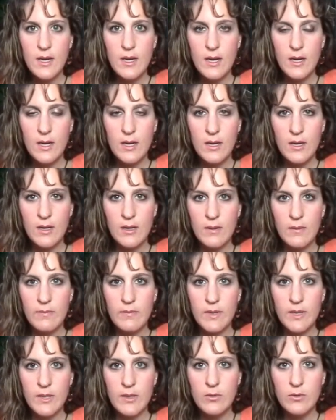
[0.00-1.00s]
um,
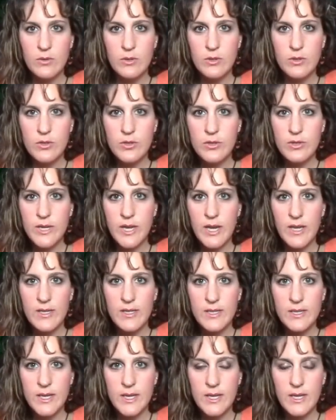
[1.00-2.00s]
in order to
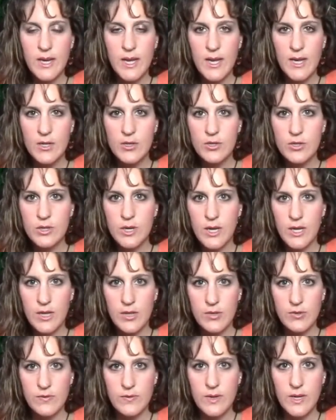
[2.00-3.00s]
get an extra
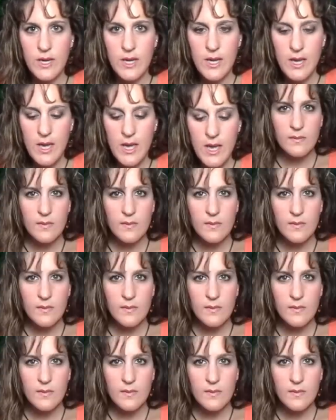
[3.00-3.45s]
entry.